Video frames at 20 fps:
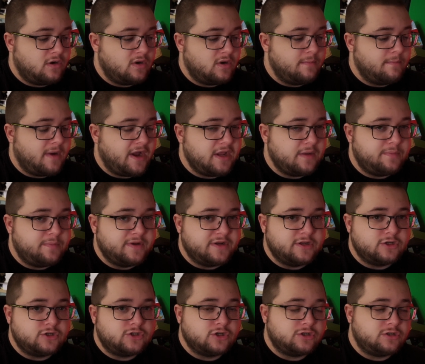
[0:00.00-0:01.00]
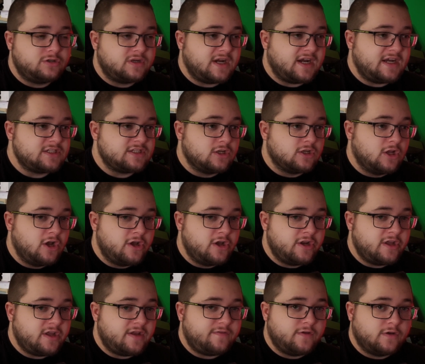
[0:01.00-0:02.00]
in my opinion, should you guys learn
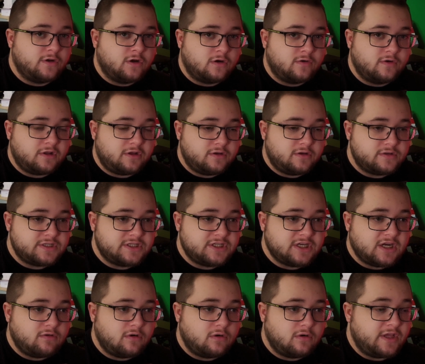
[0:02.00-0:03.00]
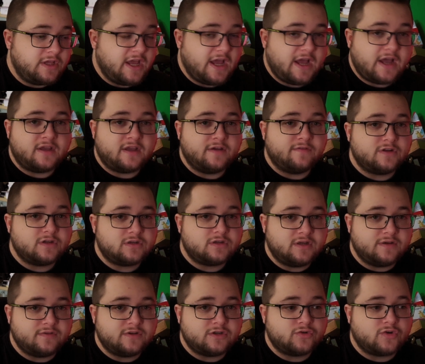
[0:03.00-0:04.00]
it if you're not already using gyro, yeah, give it
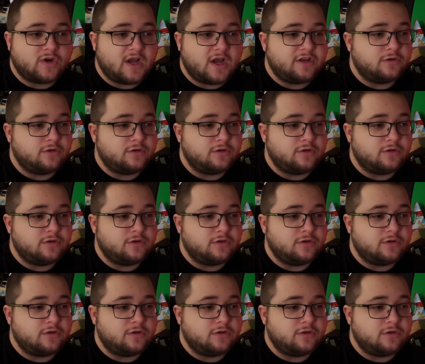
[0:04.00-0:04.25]
a try.